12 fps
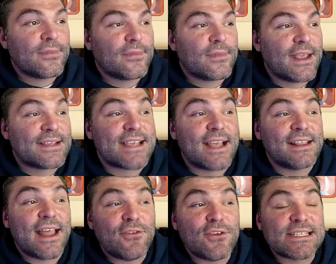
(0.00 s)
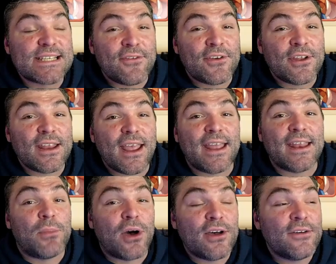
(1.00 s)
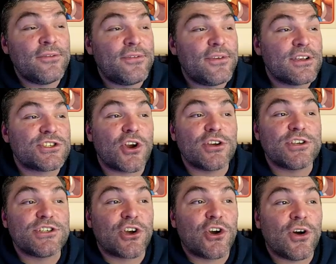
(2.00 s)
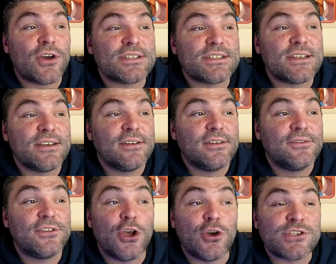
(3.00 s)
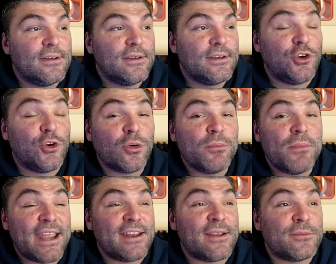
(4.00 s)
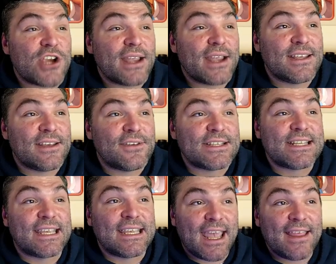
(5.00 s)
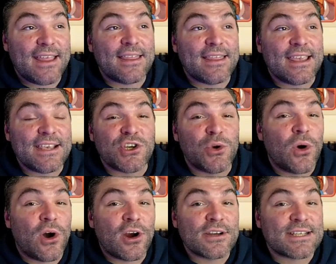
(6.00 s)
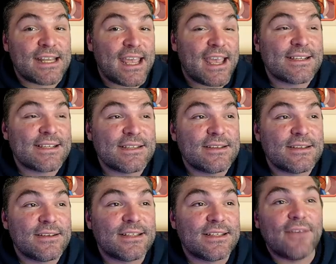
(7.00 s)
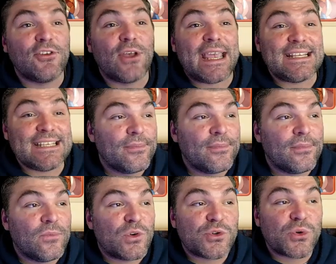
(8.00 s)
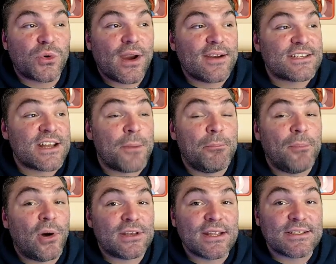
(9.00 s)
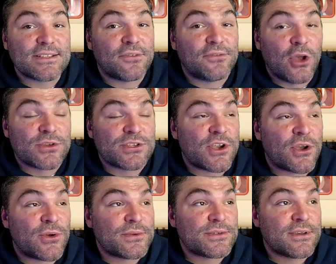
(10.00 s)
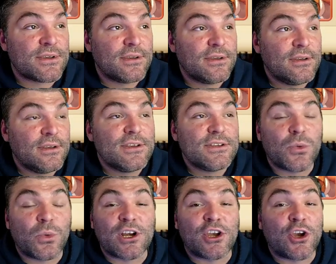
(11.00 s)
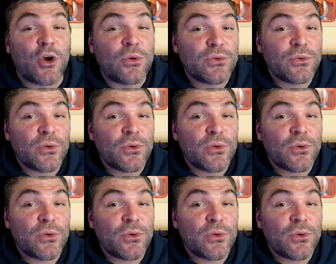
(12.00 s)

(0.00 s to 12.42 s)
is that level 7 and above starts to cost flowstone. Your main objective is to get these URs and EXs to level 18, which requires an abundance of flowstones. So we're going to go through all the